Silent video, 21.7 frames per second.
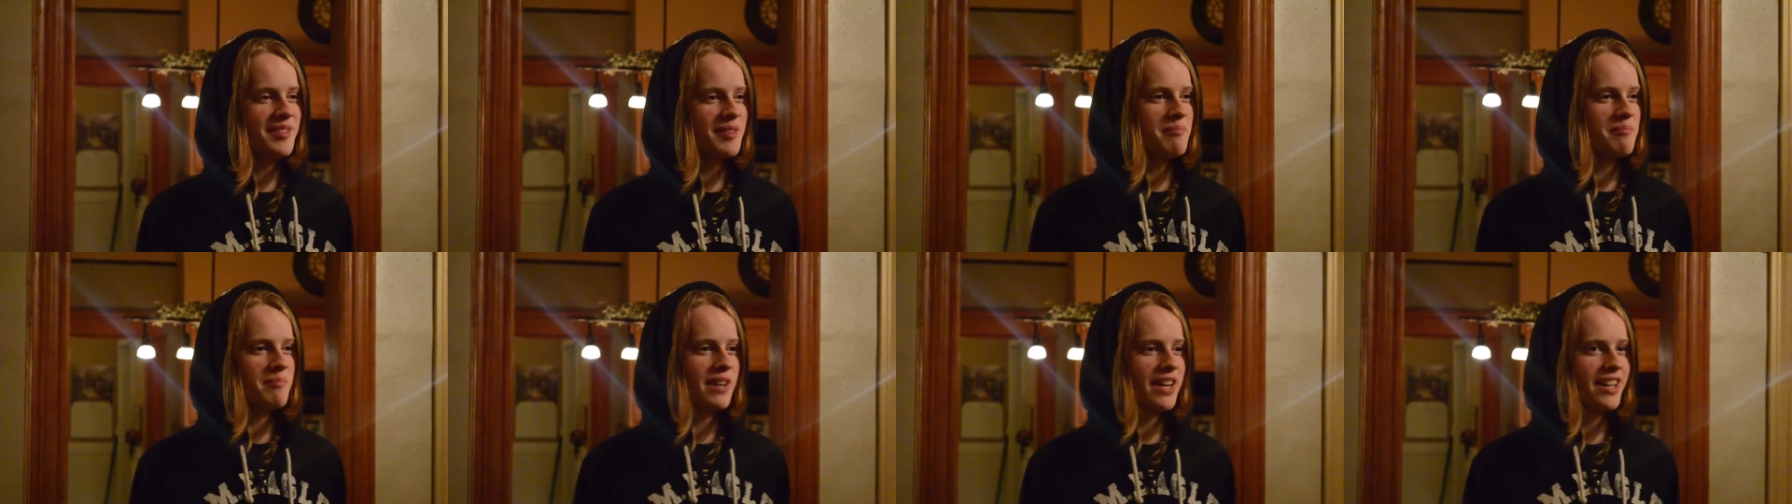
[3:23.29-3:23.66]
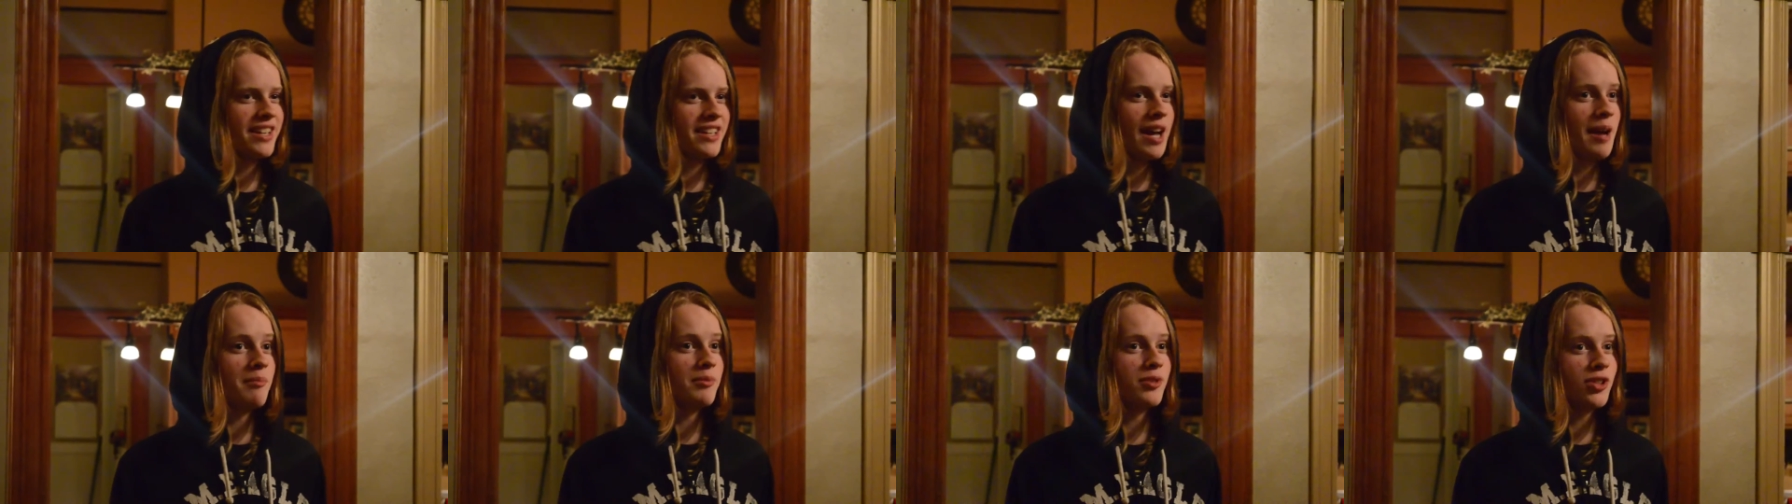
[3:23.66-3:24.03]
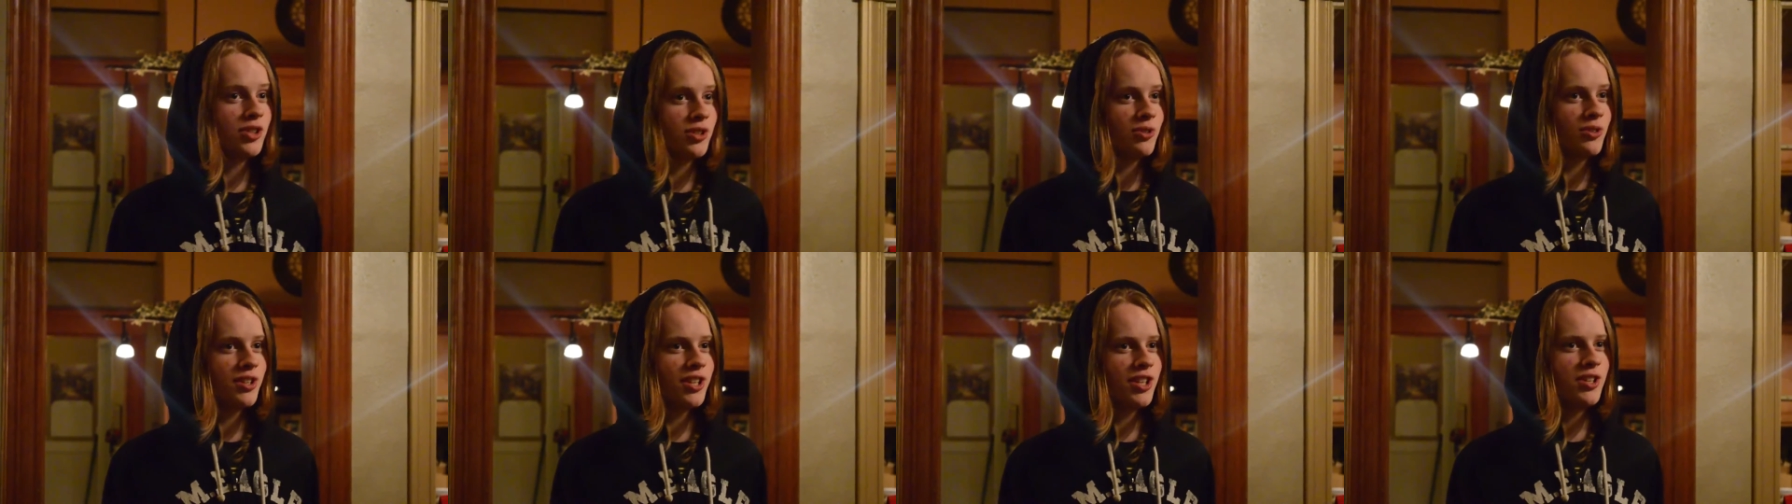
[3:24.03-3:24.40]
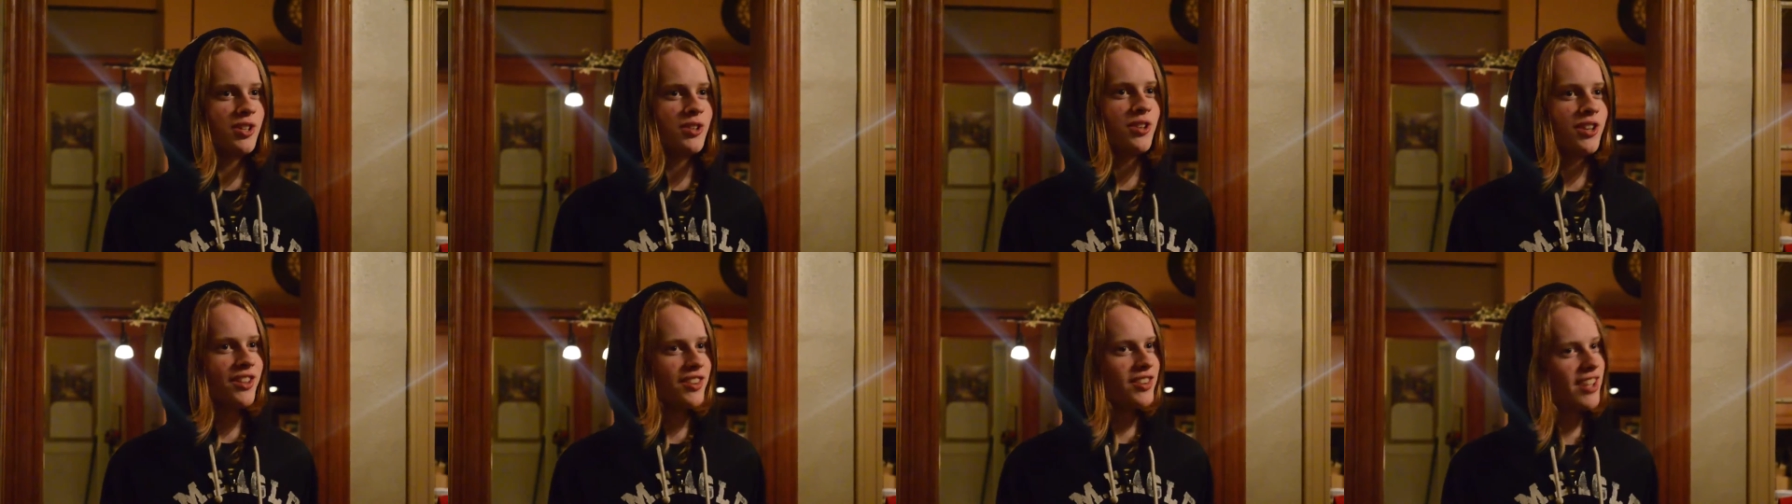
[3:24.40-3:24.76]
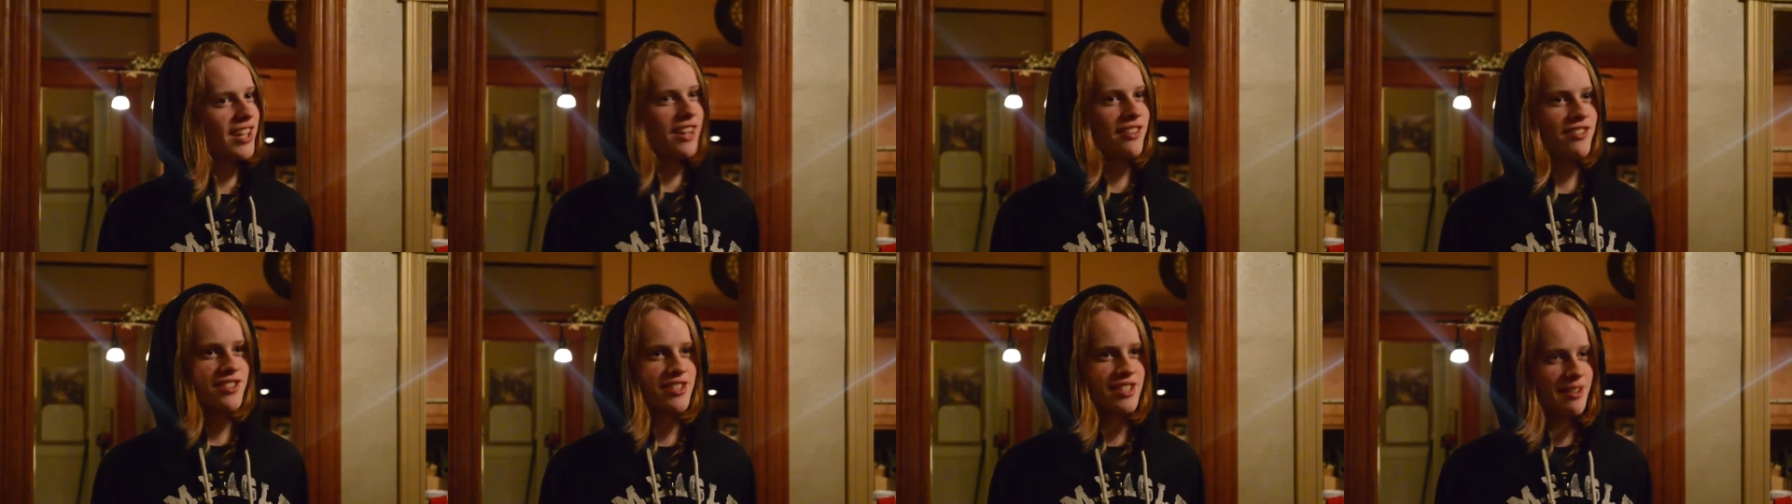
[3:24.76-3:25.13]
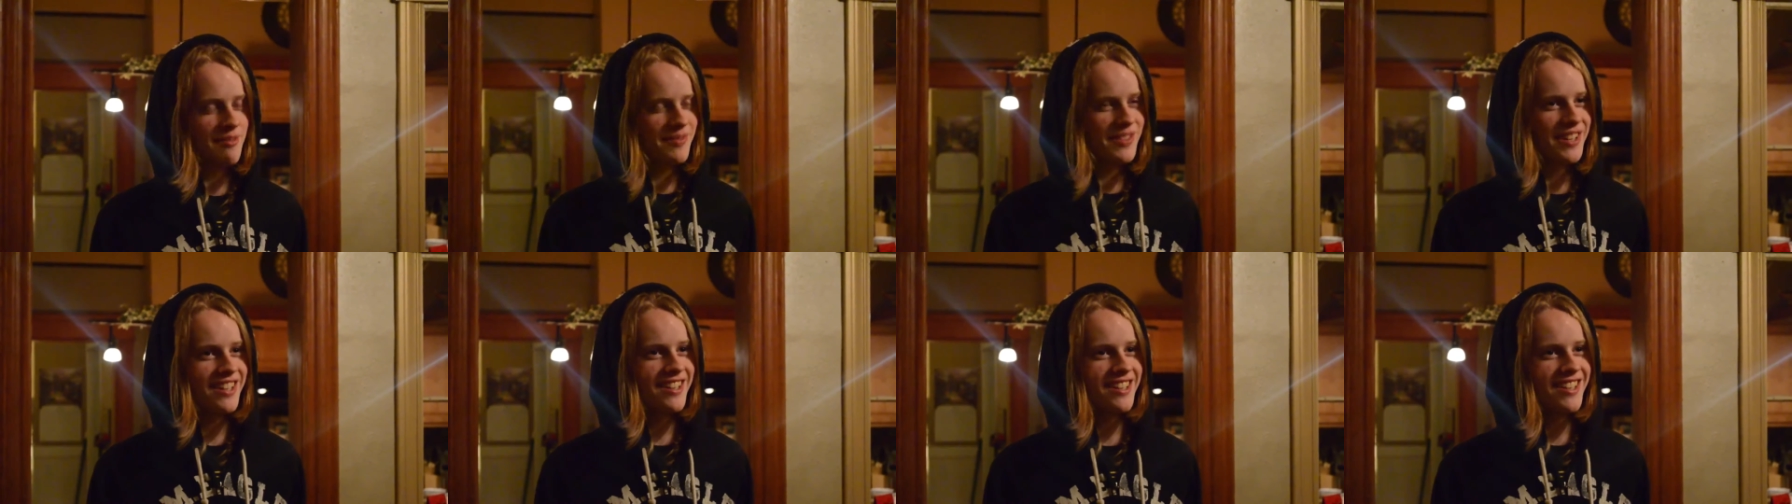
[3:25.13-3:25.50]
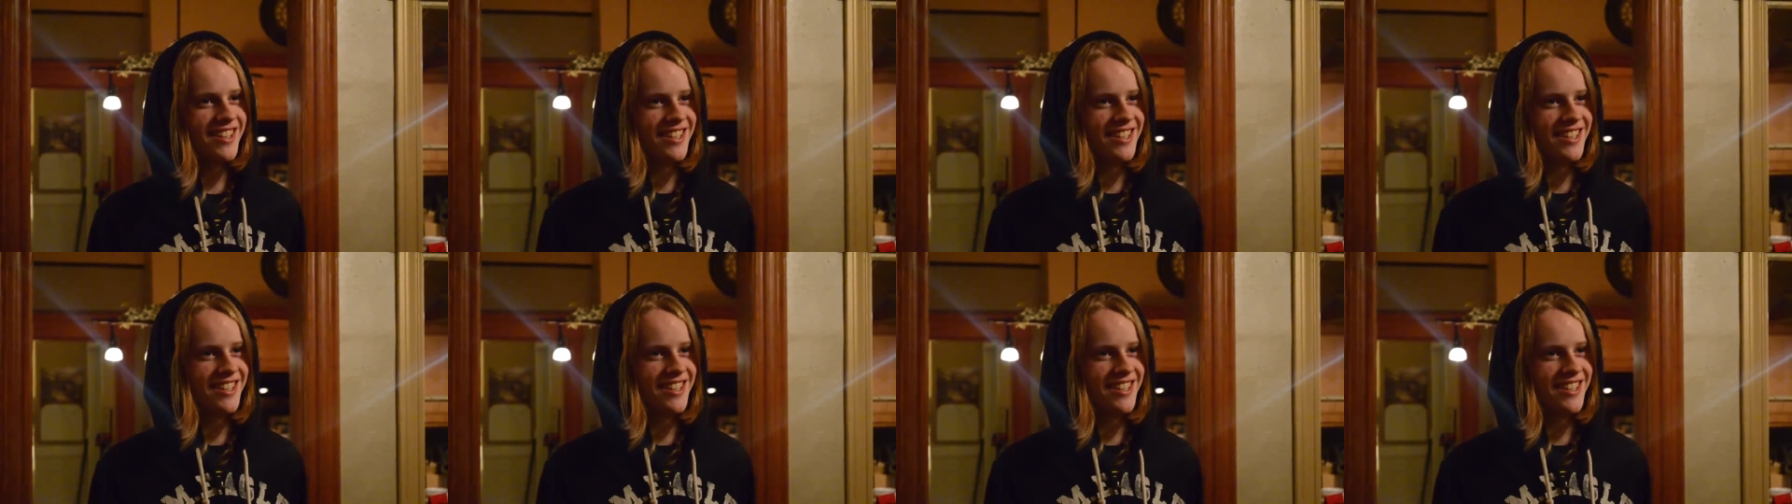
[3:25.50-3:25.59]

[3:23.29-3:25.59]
but I'm sure that you can think of something.